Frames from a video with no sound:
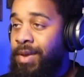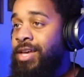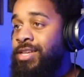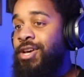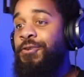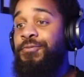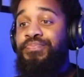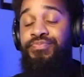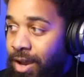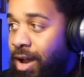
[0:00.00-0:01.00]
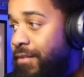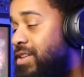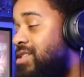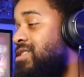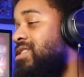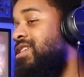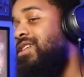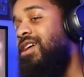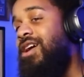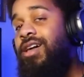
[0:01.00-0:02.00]
So
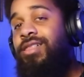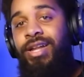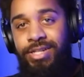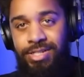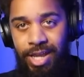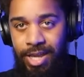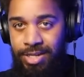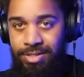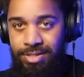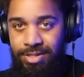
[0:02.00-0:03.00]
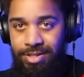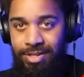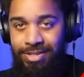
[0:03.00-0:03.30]
obviously a lot has changed